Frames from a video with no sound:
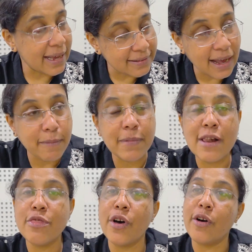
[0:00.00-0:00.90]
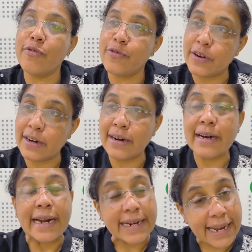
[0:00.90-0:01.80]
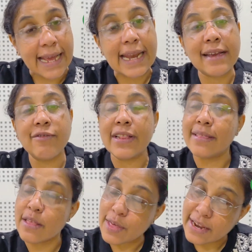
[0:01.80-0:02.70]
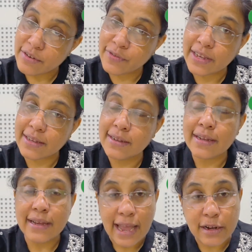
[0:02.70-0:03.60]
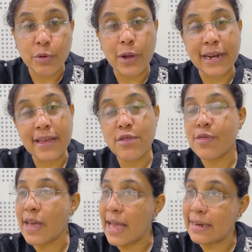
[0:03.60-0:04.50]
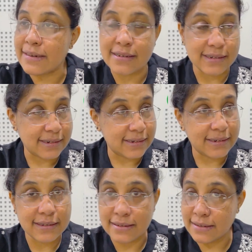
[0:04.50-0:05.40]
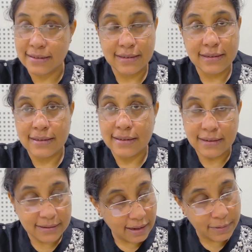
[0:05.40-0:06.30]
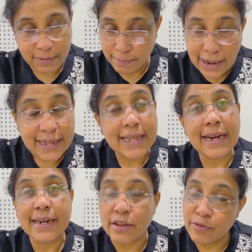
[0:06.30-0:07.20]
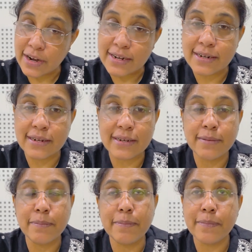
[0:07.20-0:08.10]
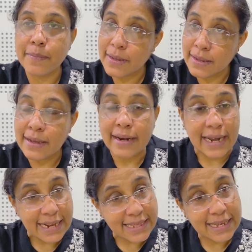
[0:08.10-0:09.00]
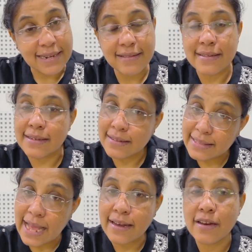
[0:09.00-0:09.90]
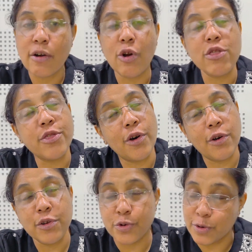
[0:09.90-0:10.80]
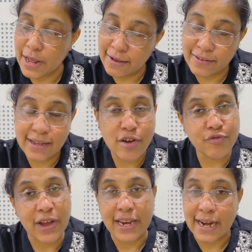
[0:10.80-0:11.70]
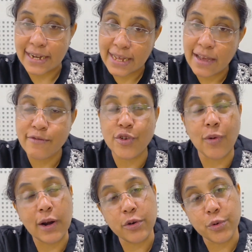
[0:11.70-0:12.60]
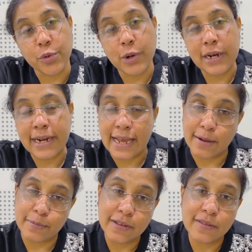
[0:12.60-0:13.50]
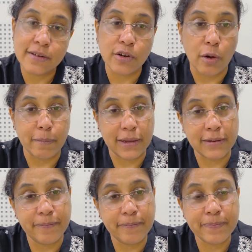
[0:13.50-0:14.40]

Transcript: examples of dealing with the scientific enquiries and I mean by the different religions, that also you should have a fair idea if you want to take up this topic.